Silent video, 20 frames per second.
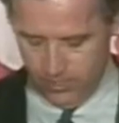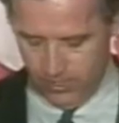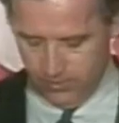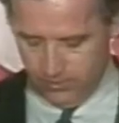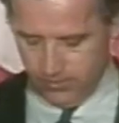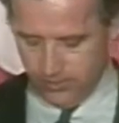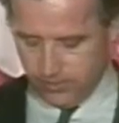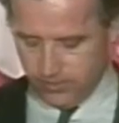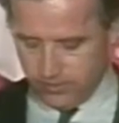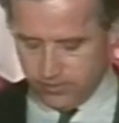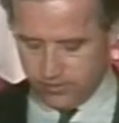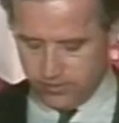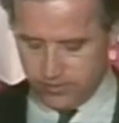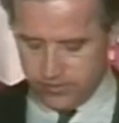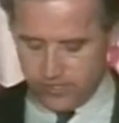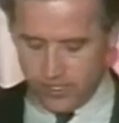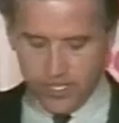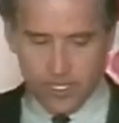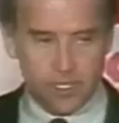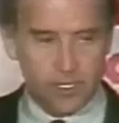other issues at
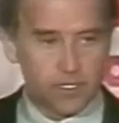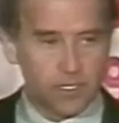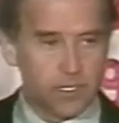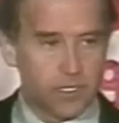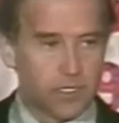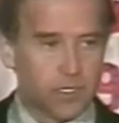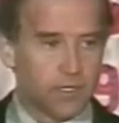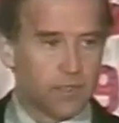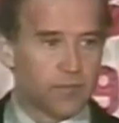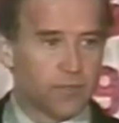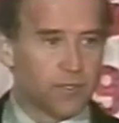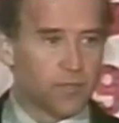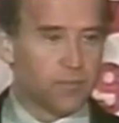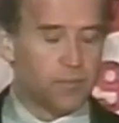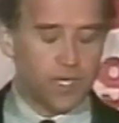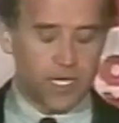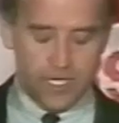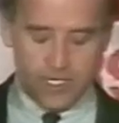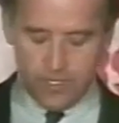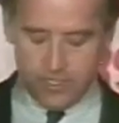stake, the
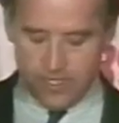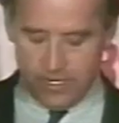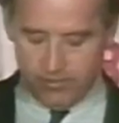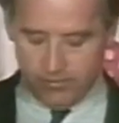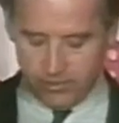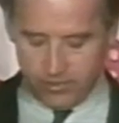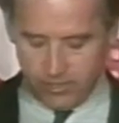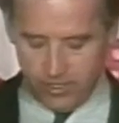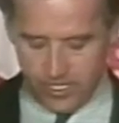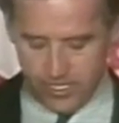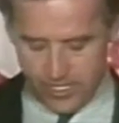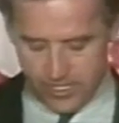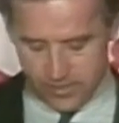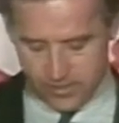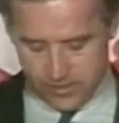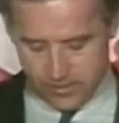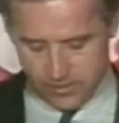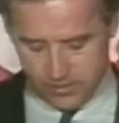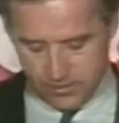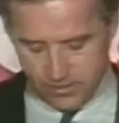debate, nevertheless,
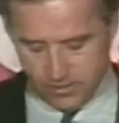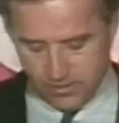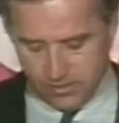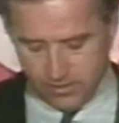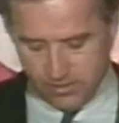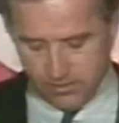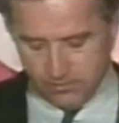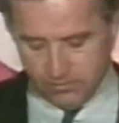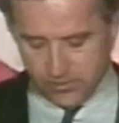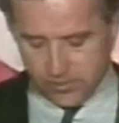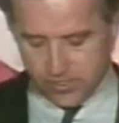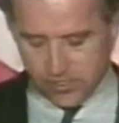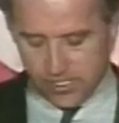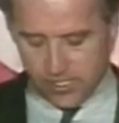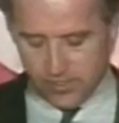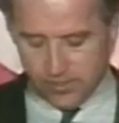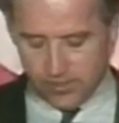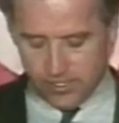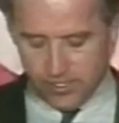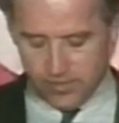was
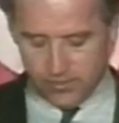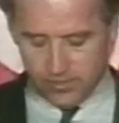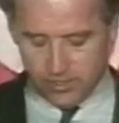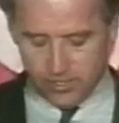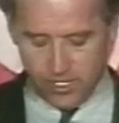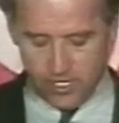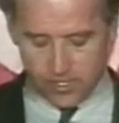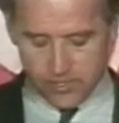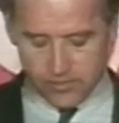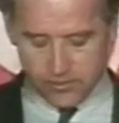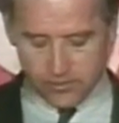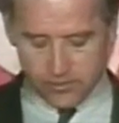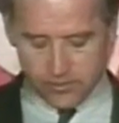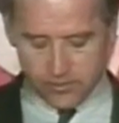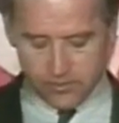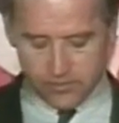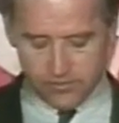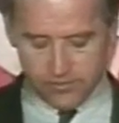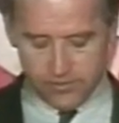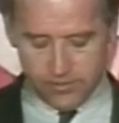centered on their
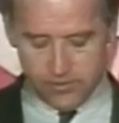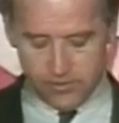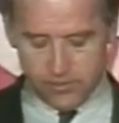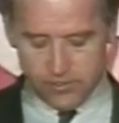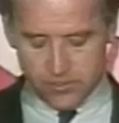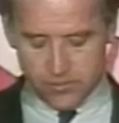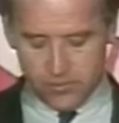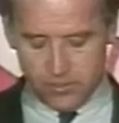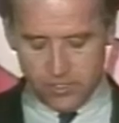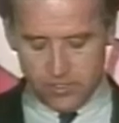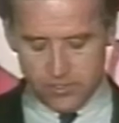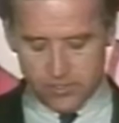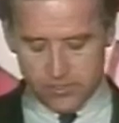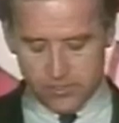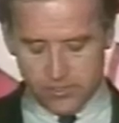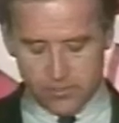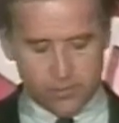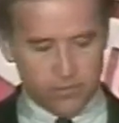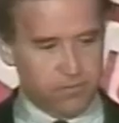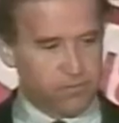constitutional views as well as
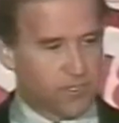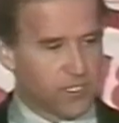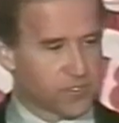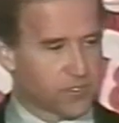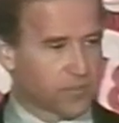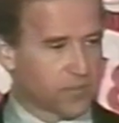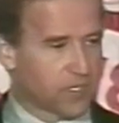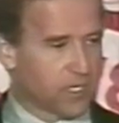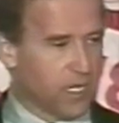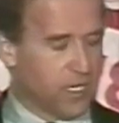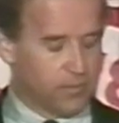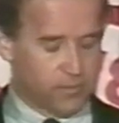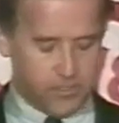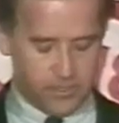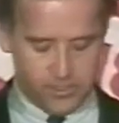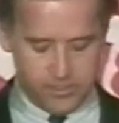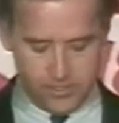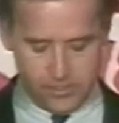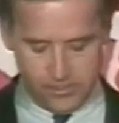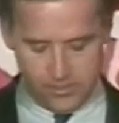their professional
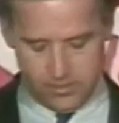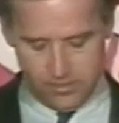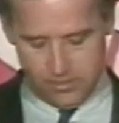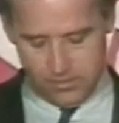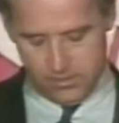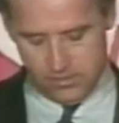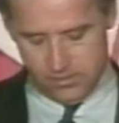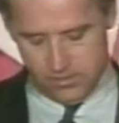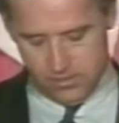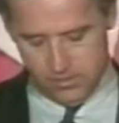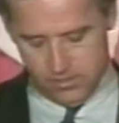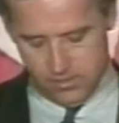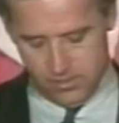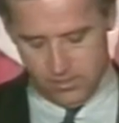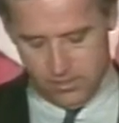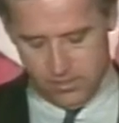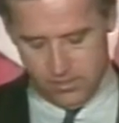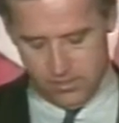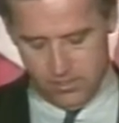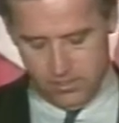competency.
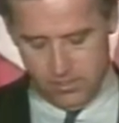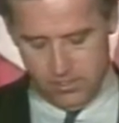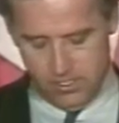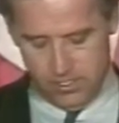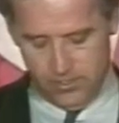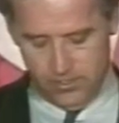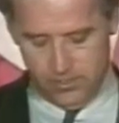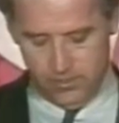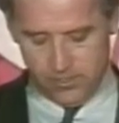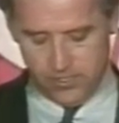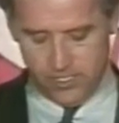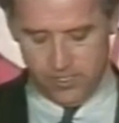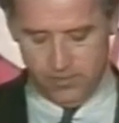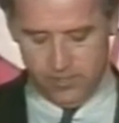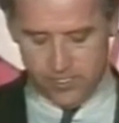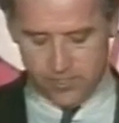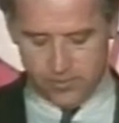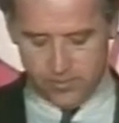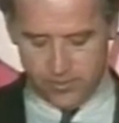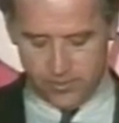And those
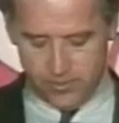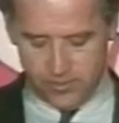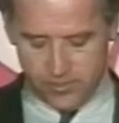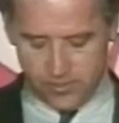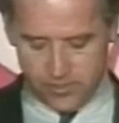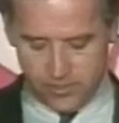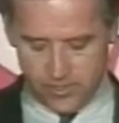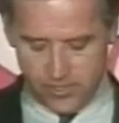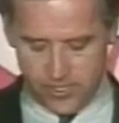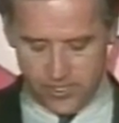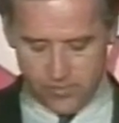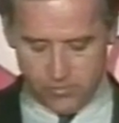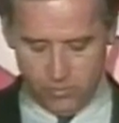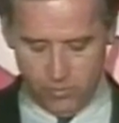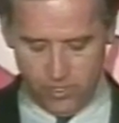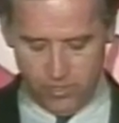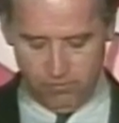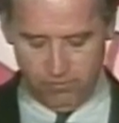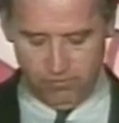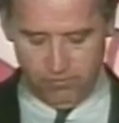hearings produced at least
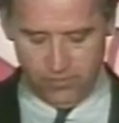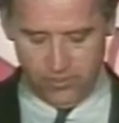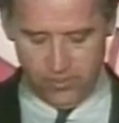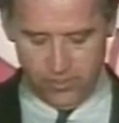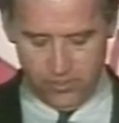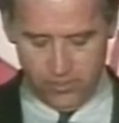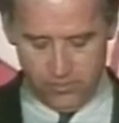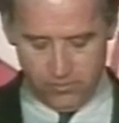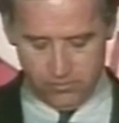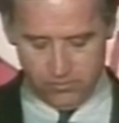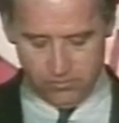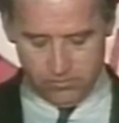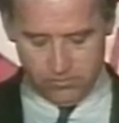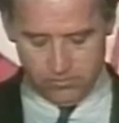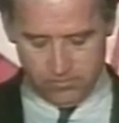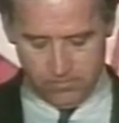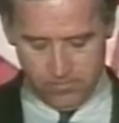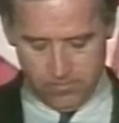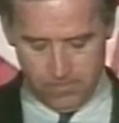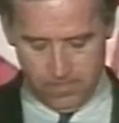one footnote
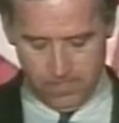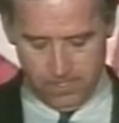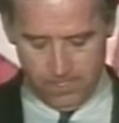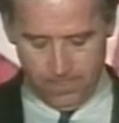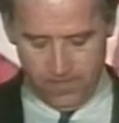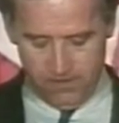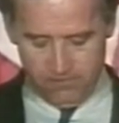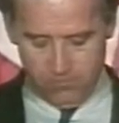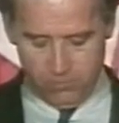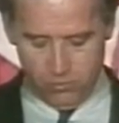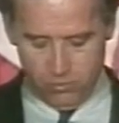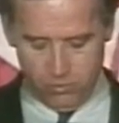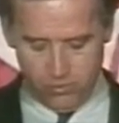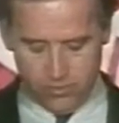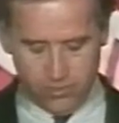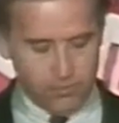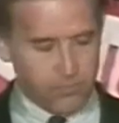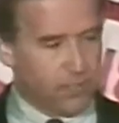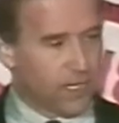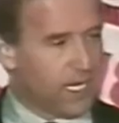of more
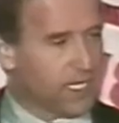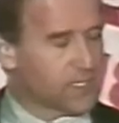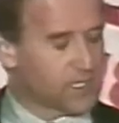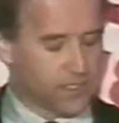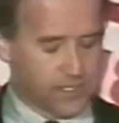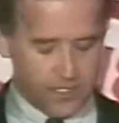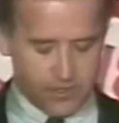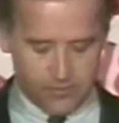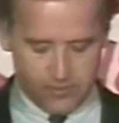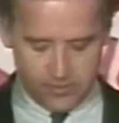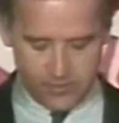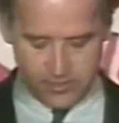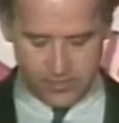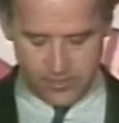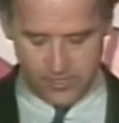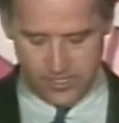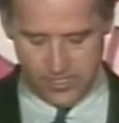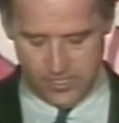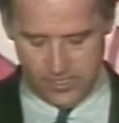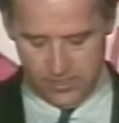than passing interest
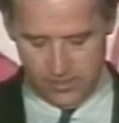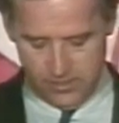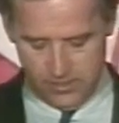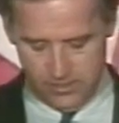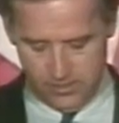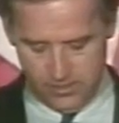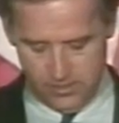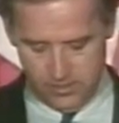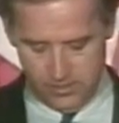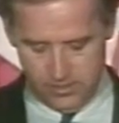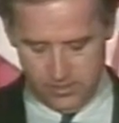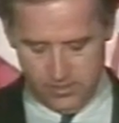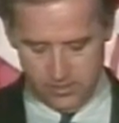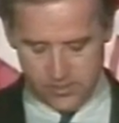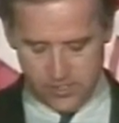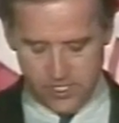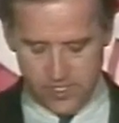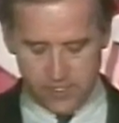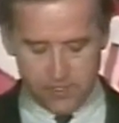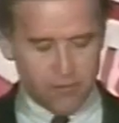today.
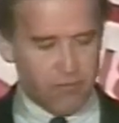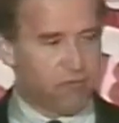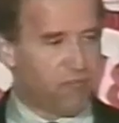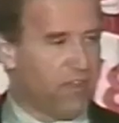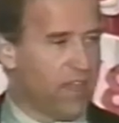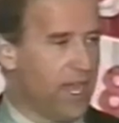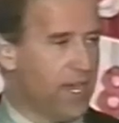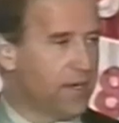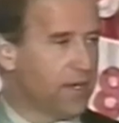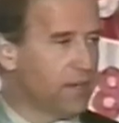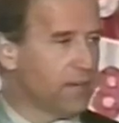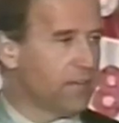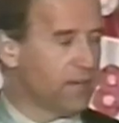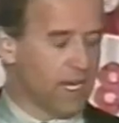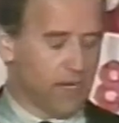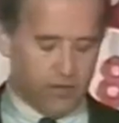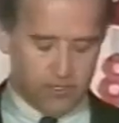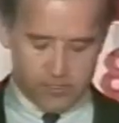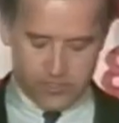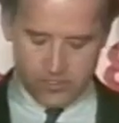Senator Fannin of
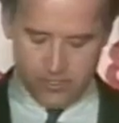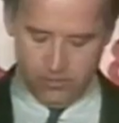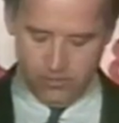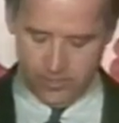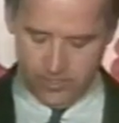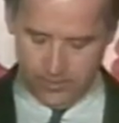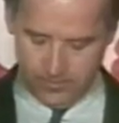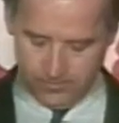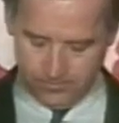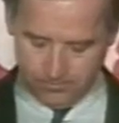Arizona